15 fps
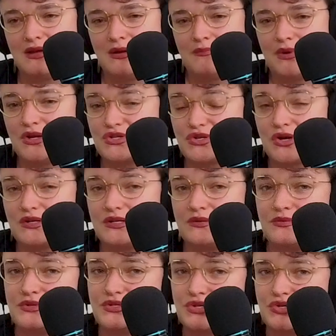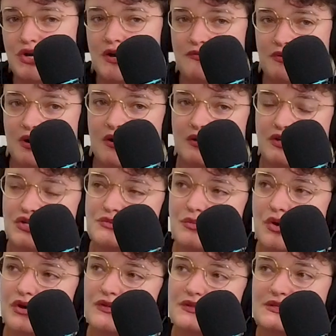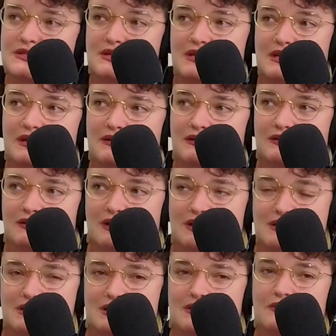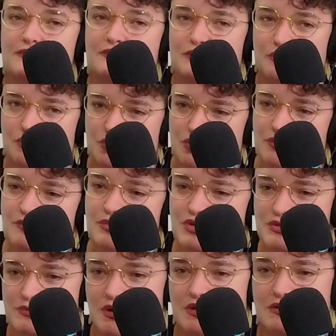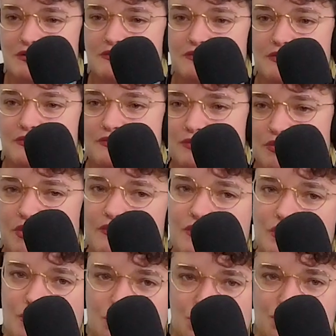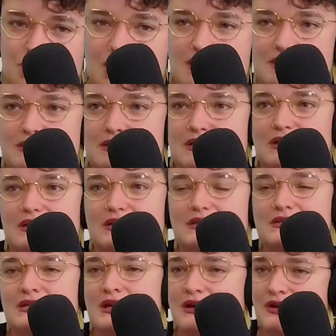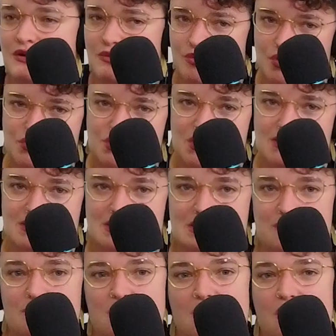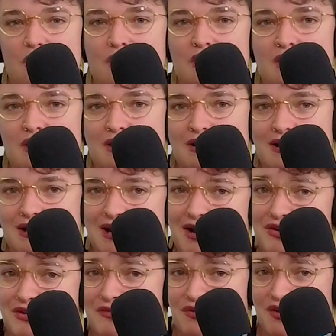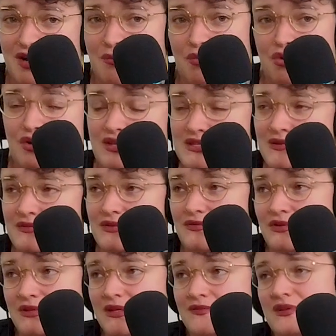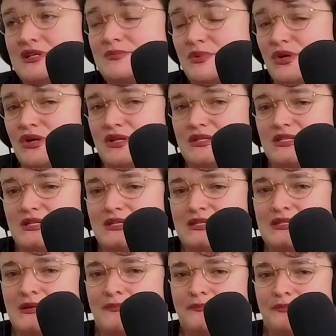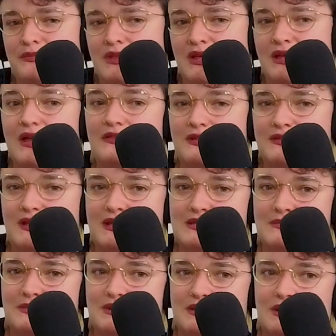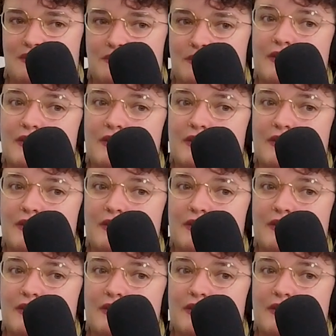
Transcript: made sure I did was to drive around each part of the city and to get a fuller perspective of who Jackson is, what Jackson's about, how different neighborhoods have different lived experiences. And I think that's something that